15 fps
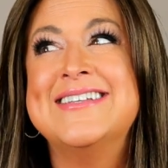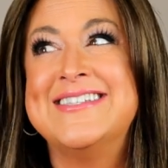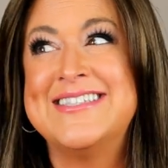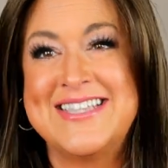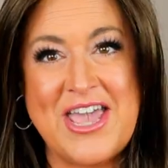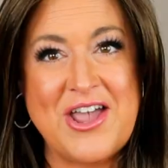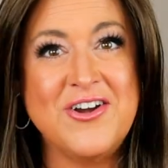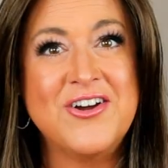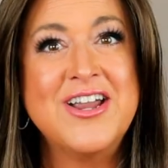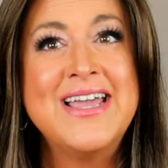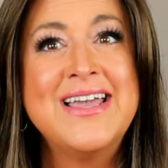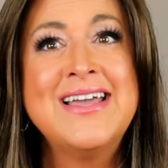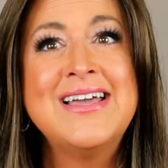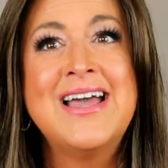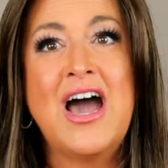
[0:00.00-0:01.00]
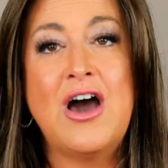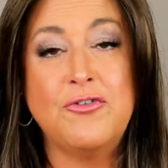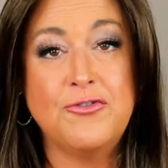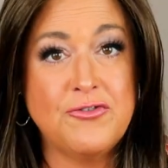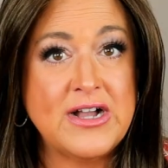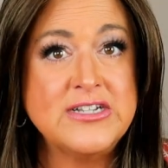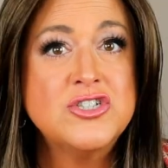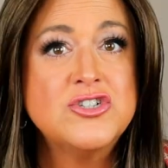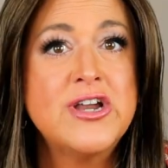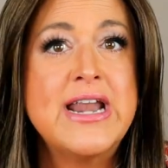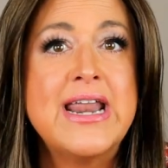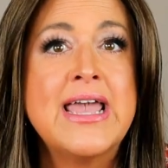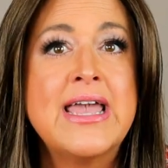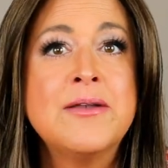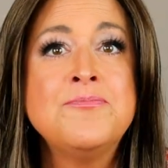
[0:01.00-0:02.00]
scary, how
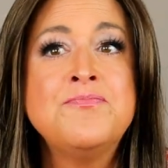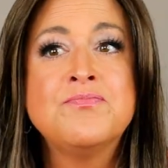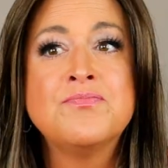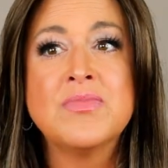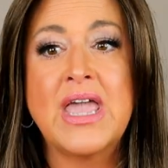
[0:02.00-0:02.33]
frustrating,